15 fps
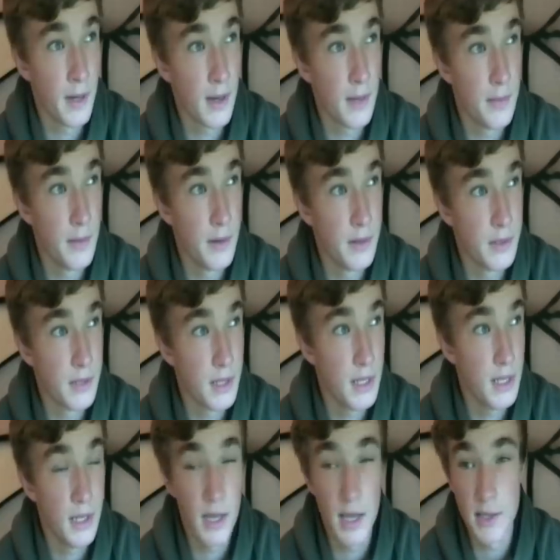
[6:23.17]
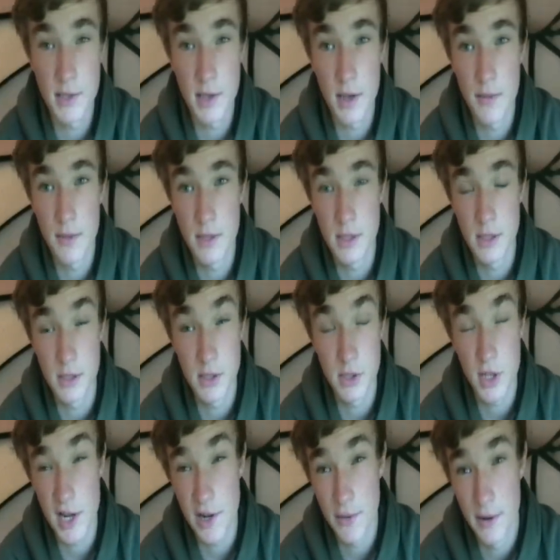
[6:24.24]
back up here as the heat gets up. This is the
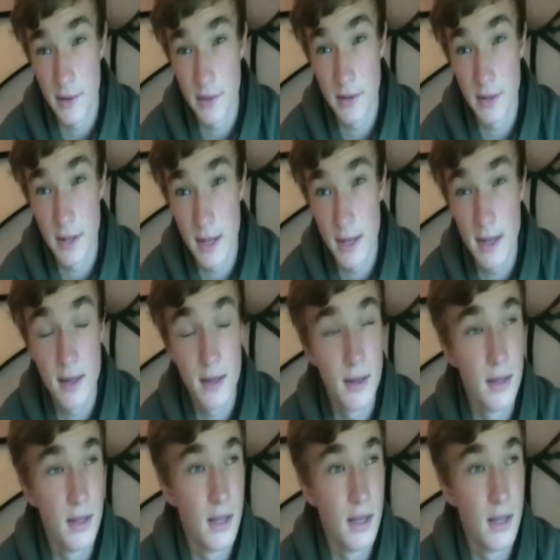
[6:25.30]
shallow end of the lake.